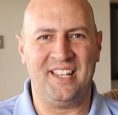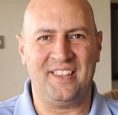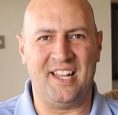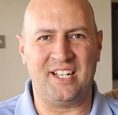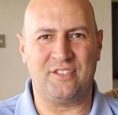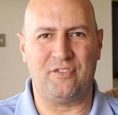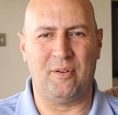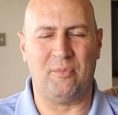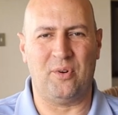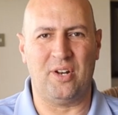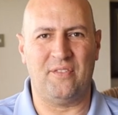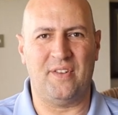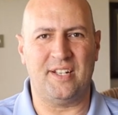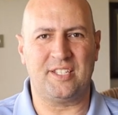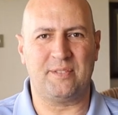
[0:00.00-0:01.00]
Thanks from all
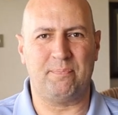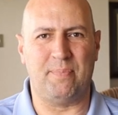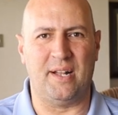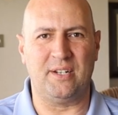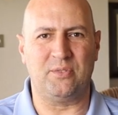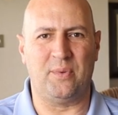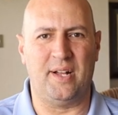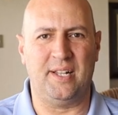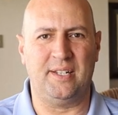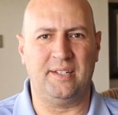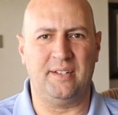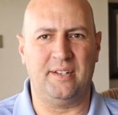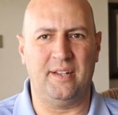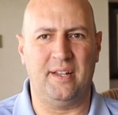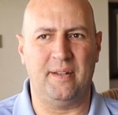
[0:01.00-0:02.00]
of us. Punt
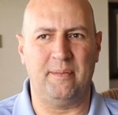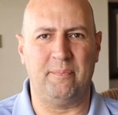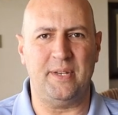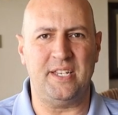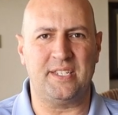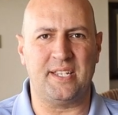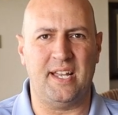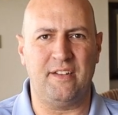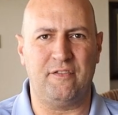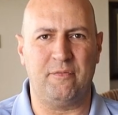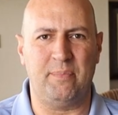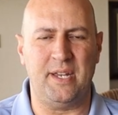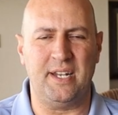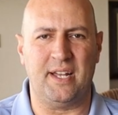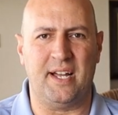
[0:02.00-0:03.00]
well. Uh, be safe.
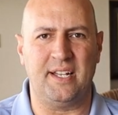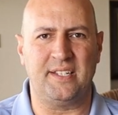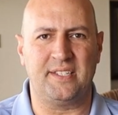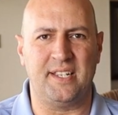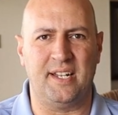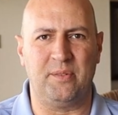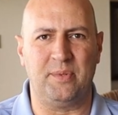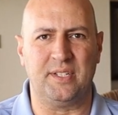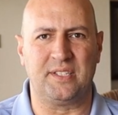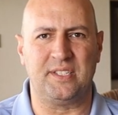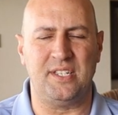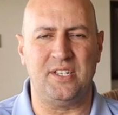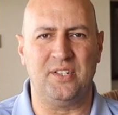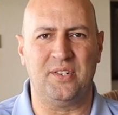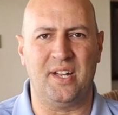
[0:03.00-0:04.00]
Be nice, and we'll
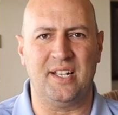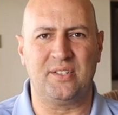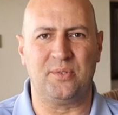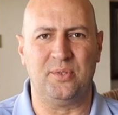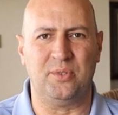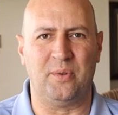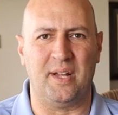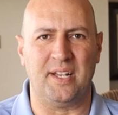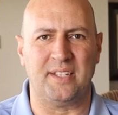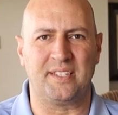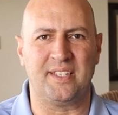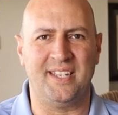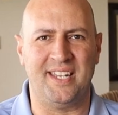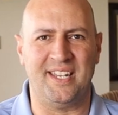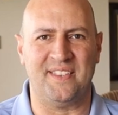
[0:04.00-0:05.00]
see you as
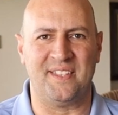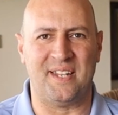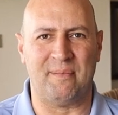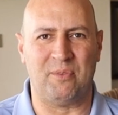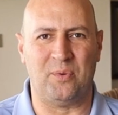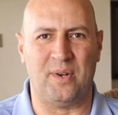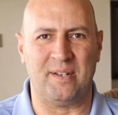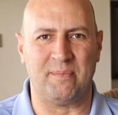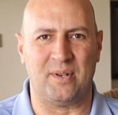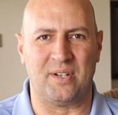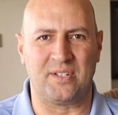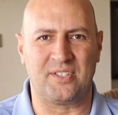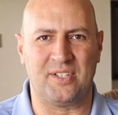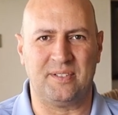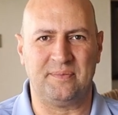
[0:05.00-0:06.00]
always in the number one
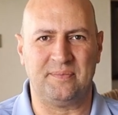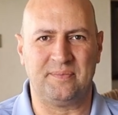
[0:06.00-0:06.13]
box.